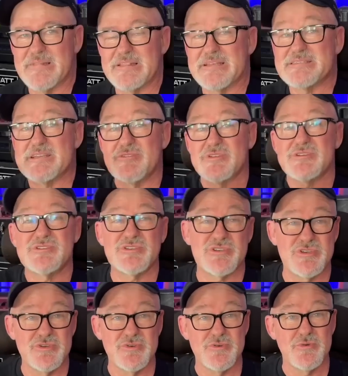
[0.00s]
Let's hear the
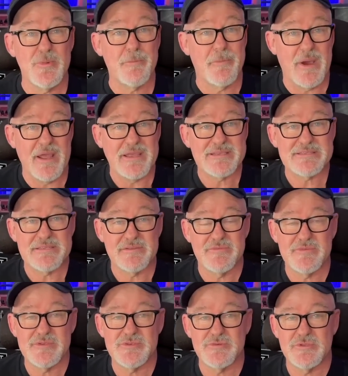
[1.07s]
2 mics
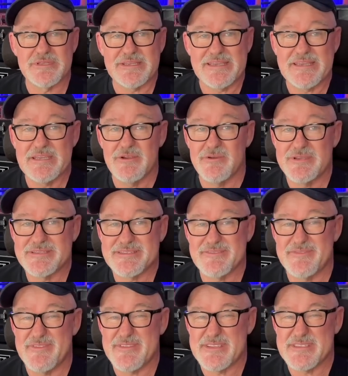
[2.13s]
individually. Here is the
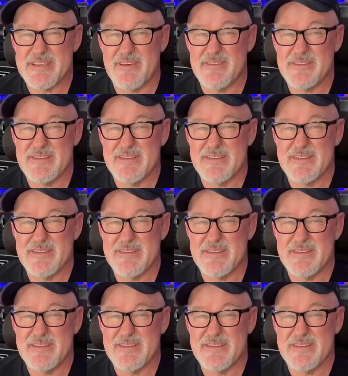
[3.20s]
57.